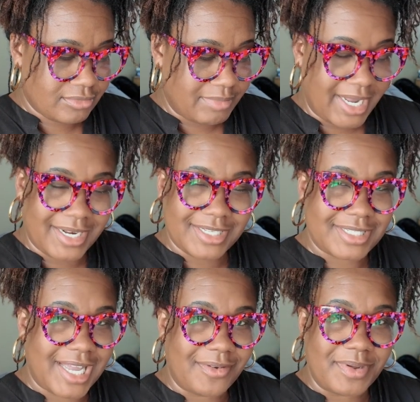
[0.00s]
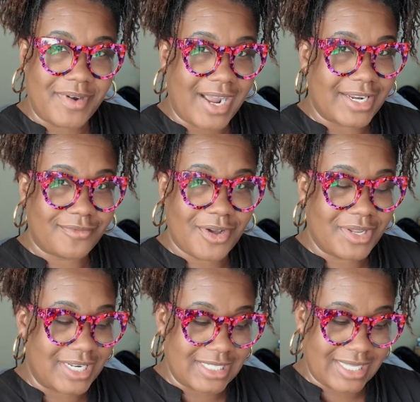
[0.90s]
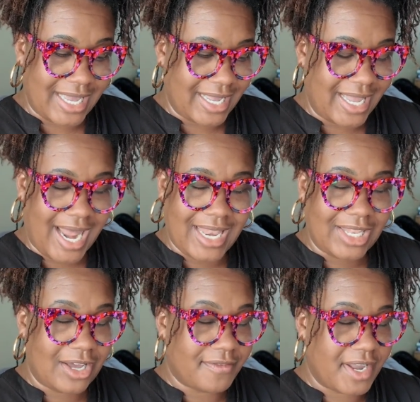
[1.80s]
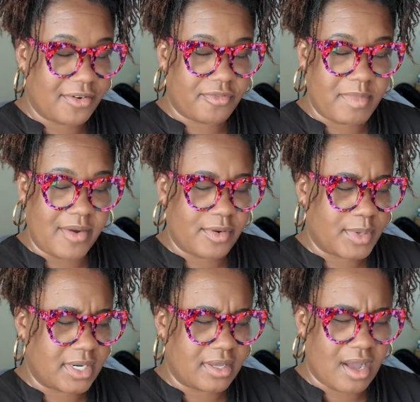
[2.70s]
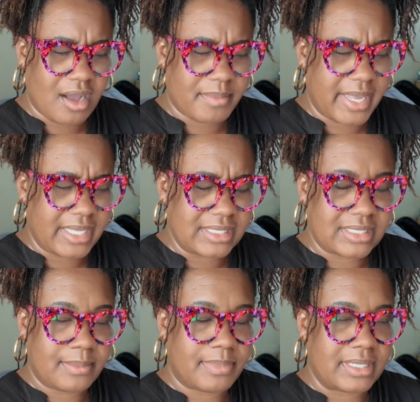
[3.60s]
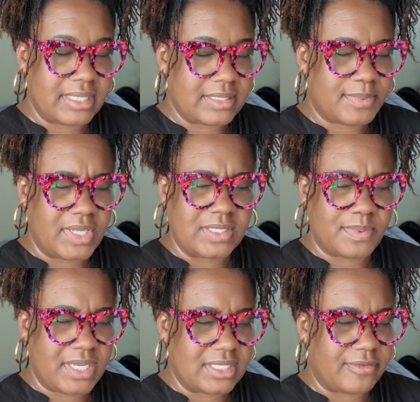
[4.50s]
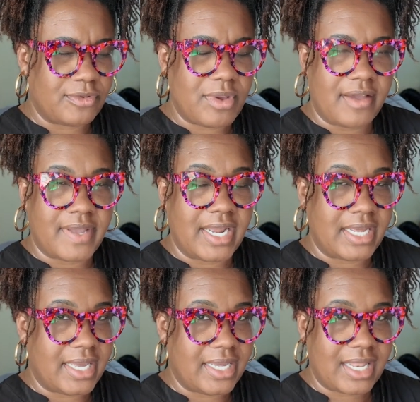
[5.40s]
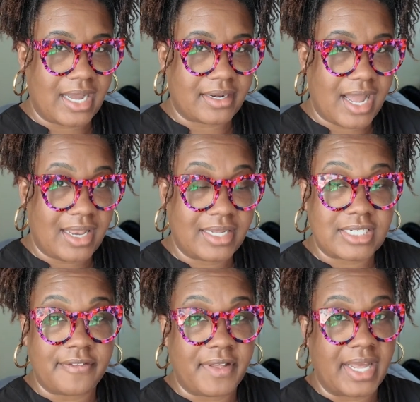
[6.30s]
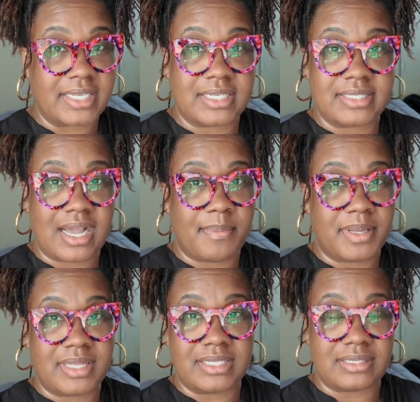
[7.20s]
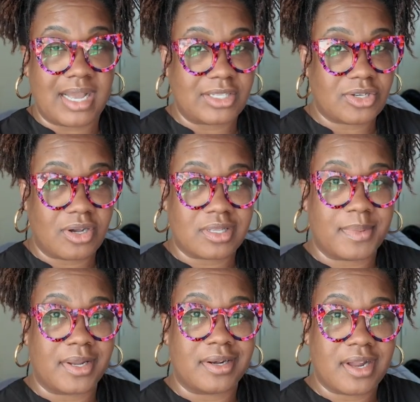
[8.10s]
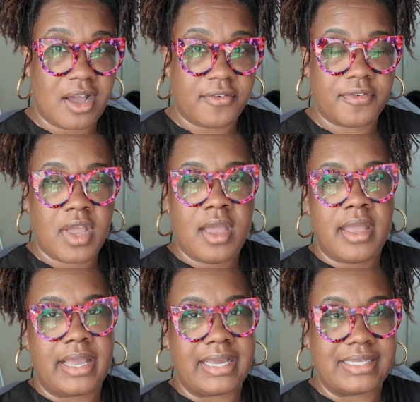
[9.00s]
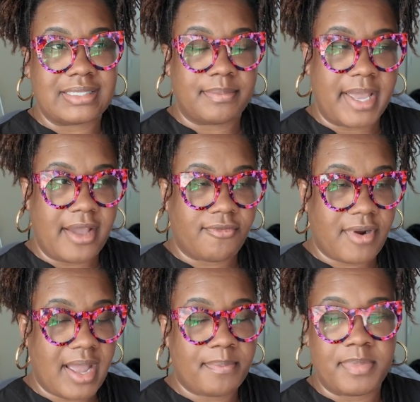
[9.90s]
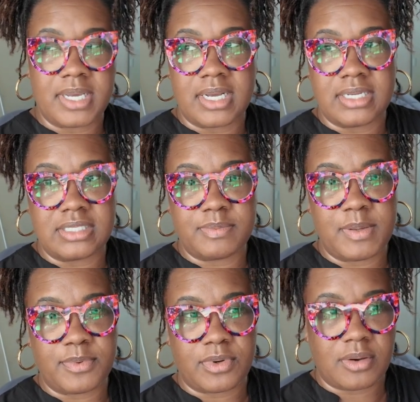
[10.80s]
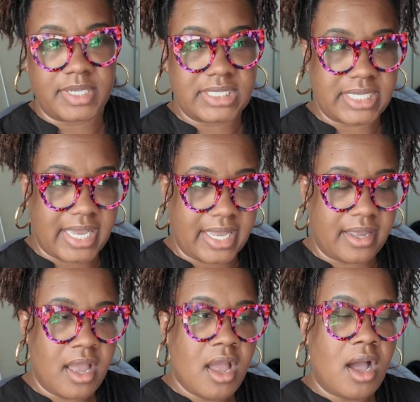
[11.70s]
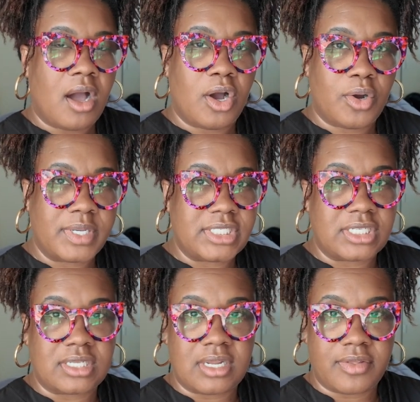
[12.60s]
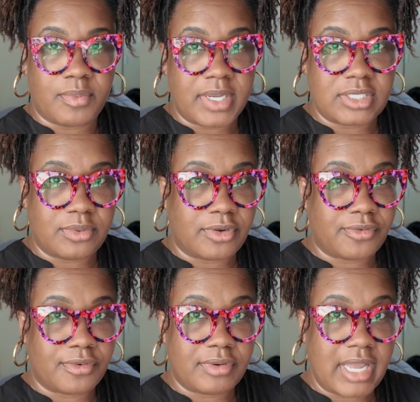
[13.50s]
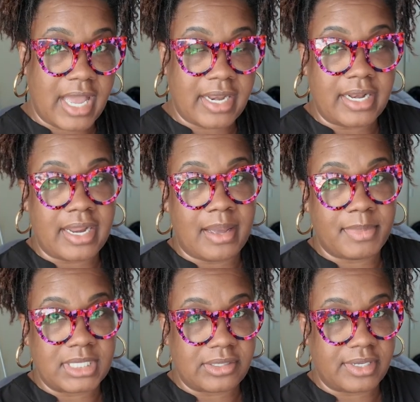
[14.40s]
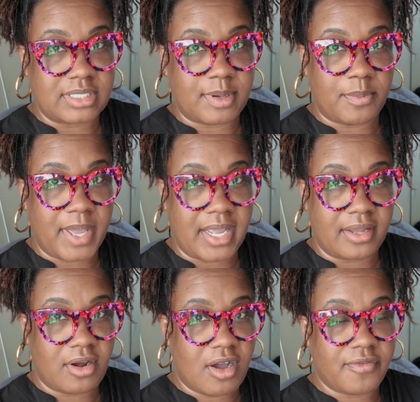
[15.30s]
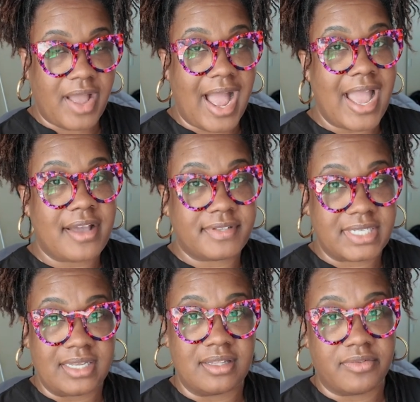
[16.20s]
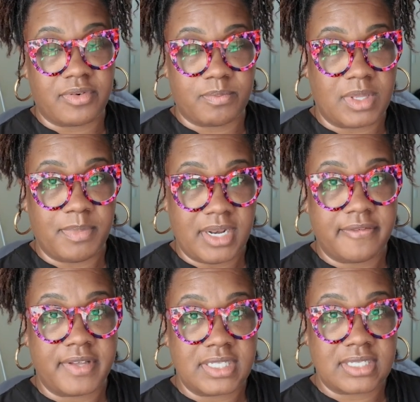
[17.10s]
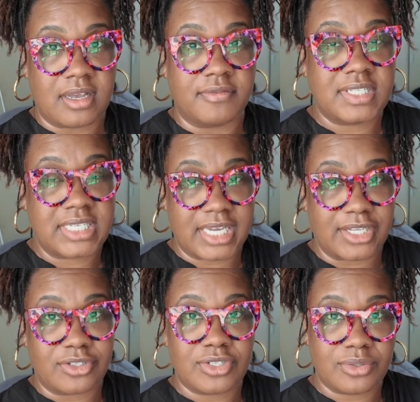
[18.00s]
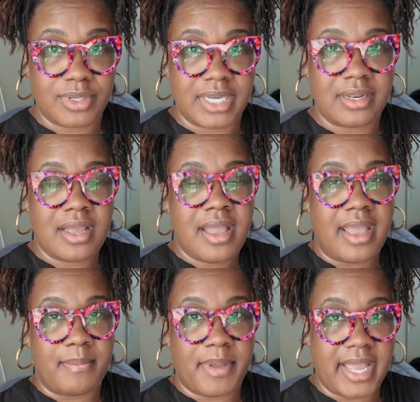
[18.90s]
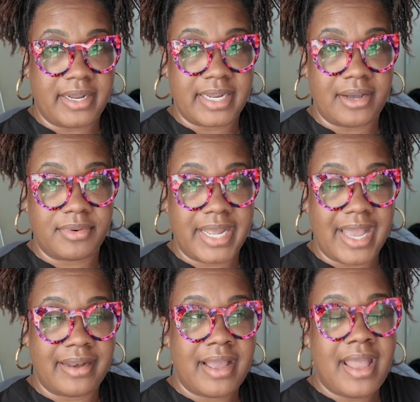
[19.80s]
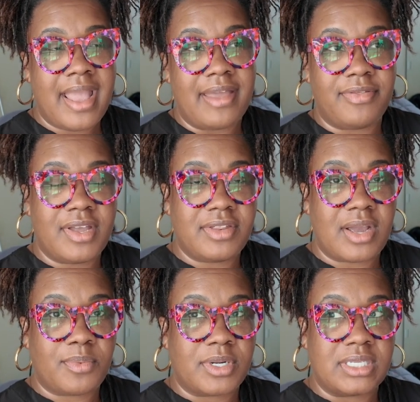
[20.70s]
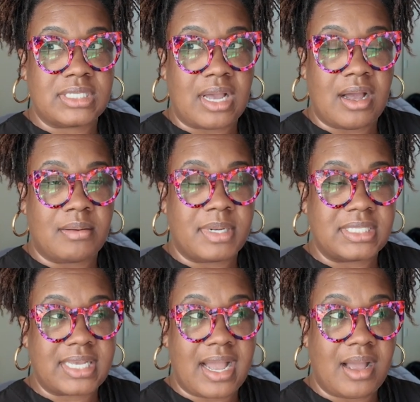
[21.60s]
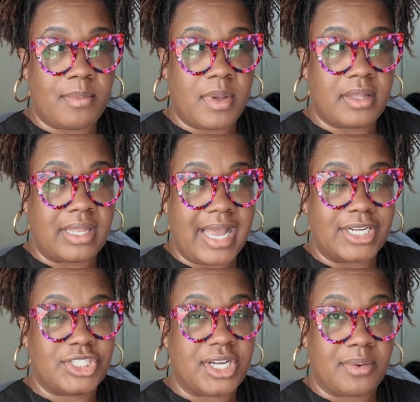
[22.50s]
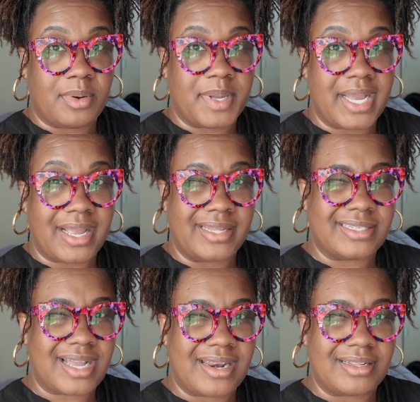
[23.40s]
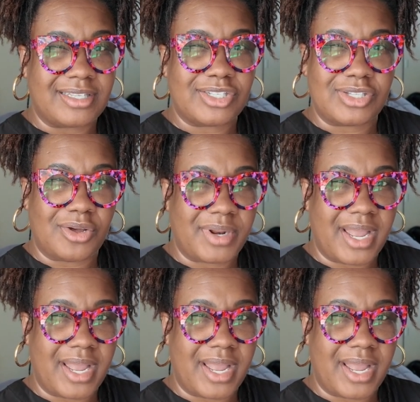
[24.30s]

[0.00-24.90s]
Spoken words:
making this thing, we rocking and rolling this thing. And I love hearing from everyone in the comments. Please, please, please, if you have any HELOC knowledge, I feel like it's a topic that's not talked about enough. It gets a bad rep because people always say, oh, it's just another way to accrue debt and not be serious about paying it off. I have seen the benefits of sticking to it and paying down debt. And then there was a time last year where we had to kind of slow